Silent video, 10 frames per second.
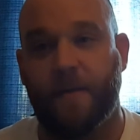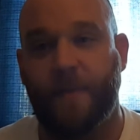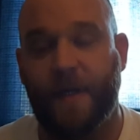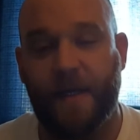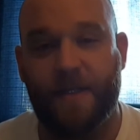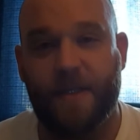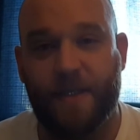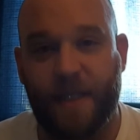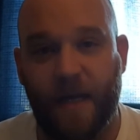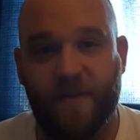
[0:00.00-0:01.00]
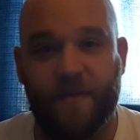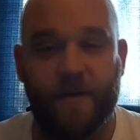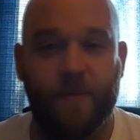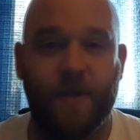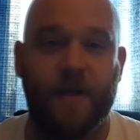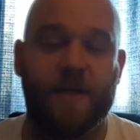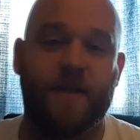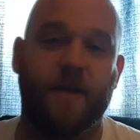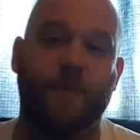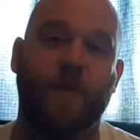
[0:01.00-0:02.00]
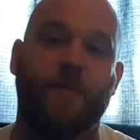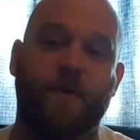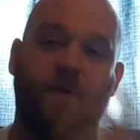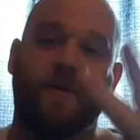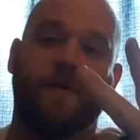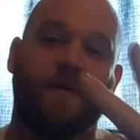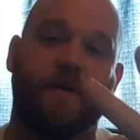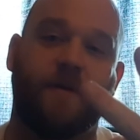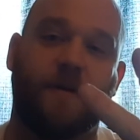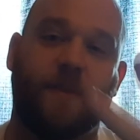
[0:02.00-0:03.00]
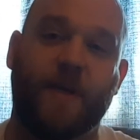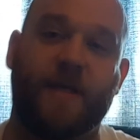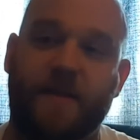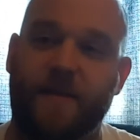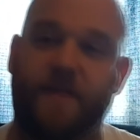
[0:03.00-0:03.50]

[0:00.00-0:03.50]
Be nice to yourself. Be nice to other people. Peace.